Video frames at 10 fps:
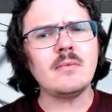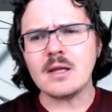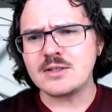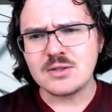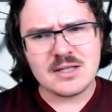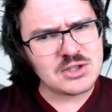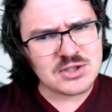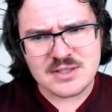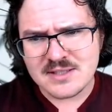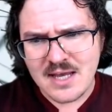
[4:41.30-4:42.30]
So let's
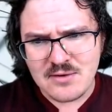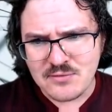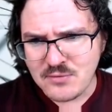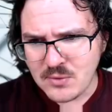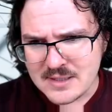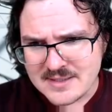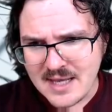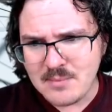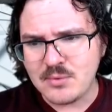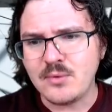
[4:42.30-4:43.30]
just say, for
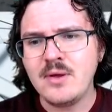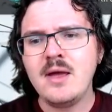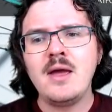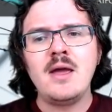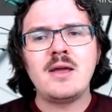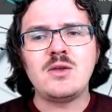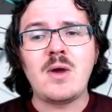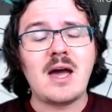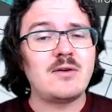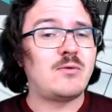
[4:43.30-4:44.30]
example, you
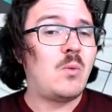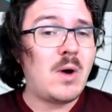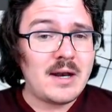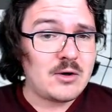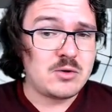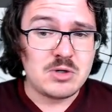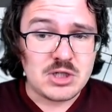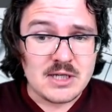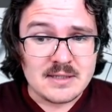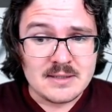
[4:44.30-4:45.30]
have 100
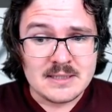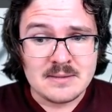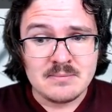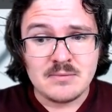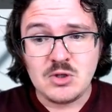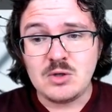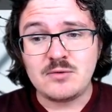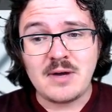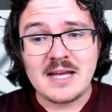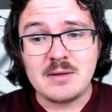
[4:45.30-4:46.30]
machines, you
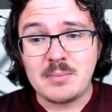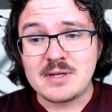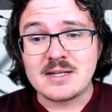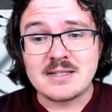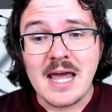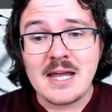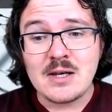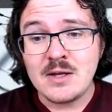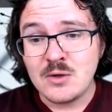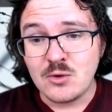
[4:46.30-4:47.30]
divide them up into
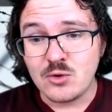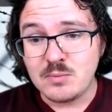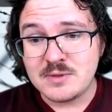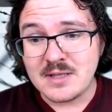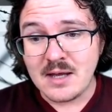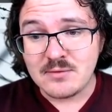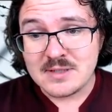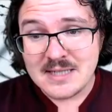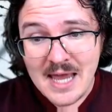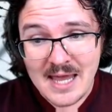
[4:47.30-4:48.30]
10 groups of
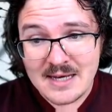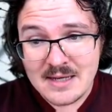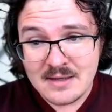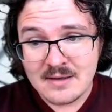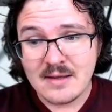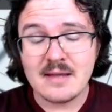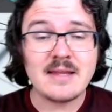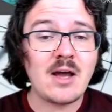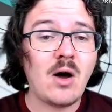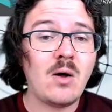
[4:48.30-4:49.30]
10, and
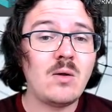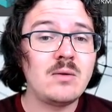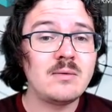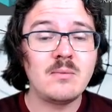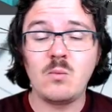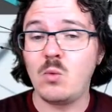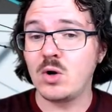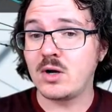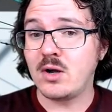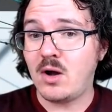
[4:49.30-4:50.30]
they all
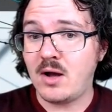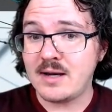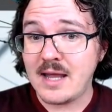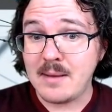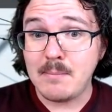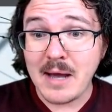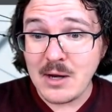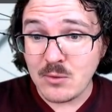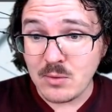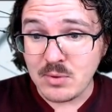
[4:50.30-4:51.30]
work on a
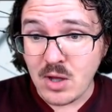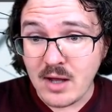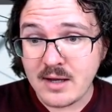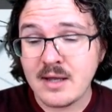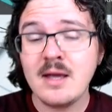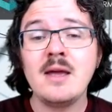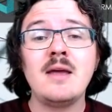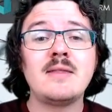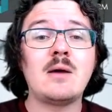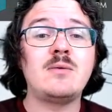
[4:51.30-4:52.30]
micro block
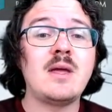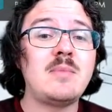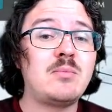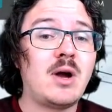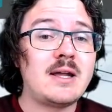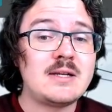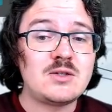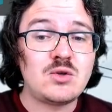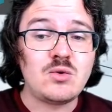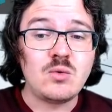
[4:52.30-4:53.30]
that will then be brought
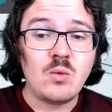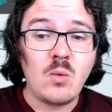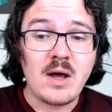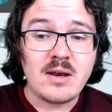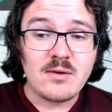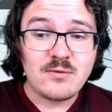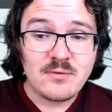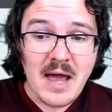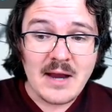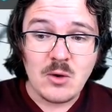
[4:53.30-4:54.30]
into one
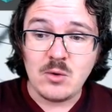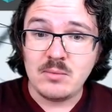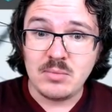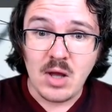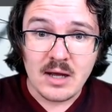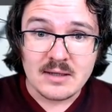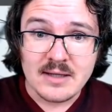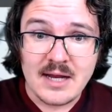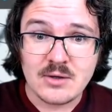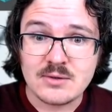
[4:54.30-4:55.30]
final block
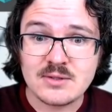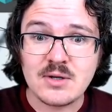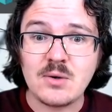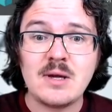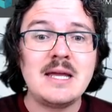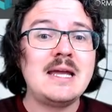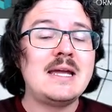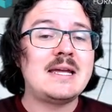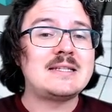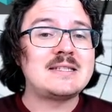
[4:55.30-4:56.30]
later. So
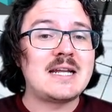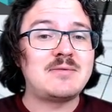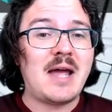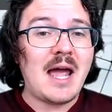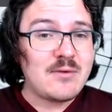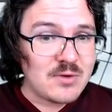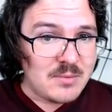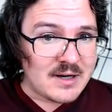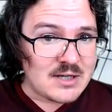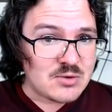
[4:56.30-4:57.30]
instead of
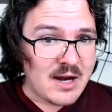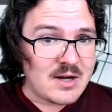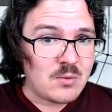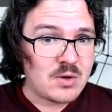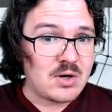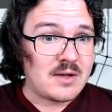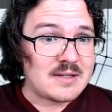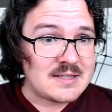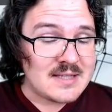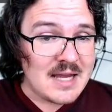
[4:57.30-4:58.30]
everybody trying to work on the
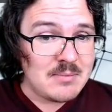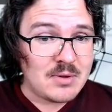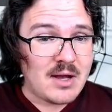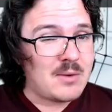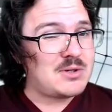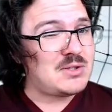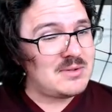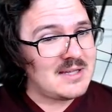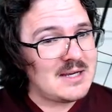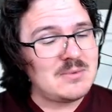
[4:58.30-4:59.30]
same block, which you
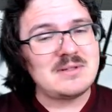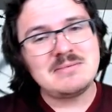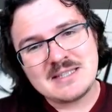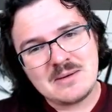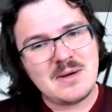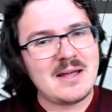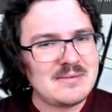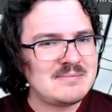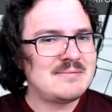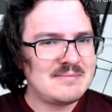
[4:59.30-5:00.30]
would think would say,
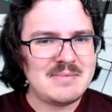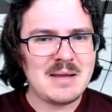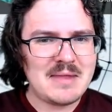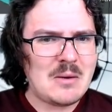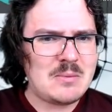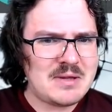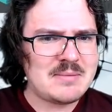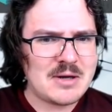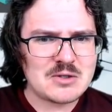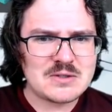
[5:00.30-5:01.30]
well, maybe that would be the
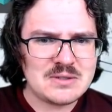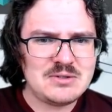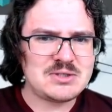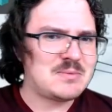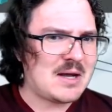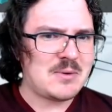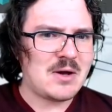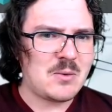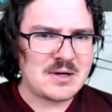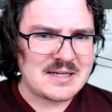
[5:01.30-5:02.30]
better solution. Why don't we
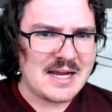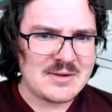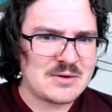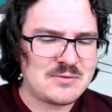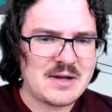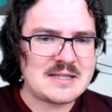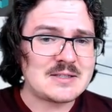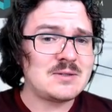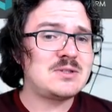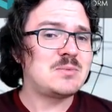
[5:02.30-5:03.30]
all work together to find the
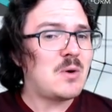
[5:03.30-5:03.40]
solution?